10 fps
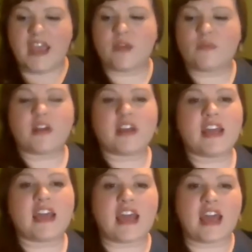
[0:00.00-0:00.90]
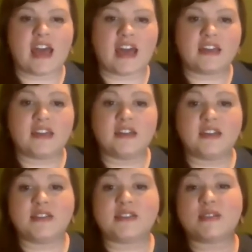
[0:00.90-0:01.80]
and we're going to add
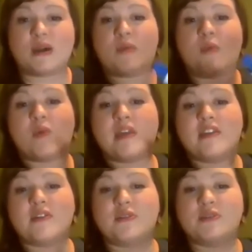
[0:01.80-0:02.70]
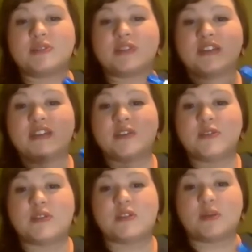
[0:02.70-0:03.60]
some wheels
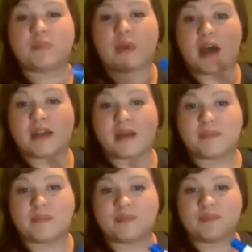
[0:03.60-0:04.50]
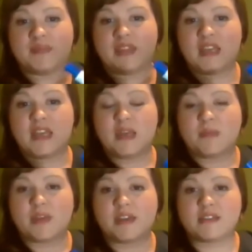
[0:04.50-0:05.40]
to the bottom,
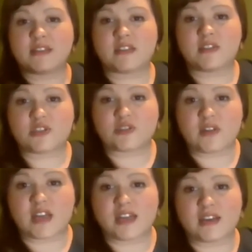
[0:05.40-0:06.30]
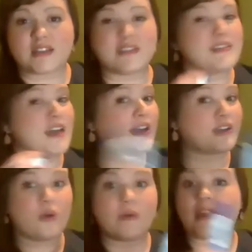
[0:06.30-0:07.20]
because this train is not
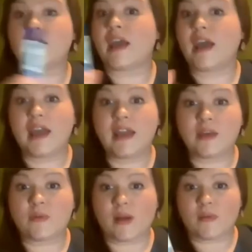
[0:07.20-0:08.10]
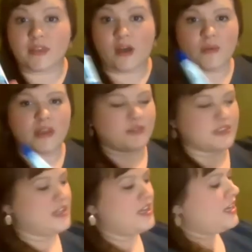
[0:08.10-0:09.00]
going anywhere without
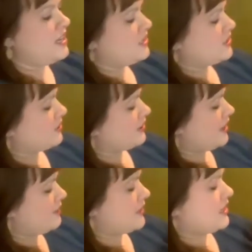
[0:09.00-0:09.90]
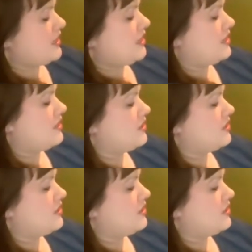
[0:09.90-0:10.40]
wheels. So let me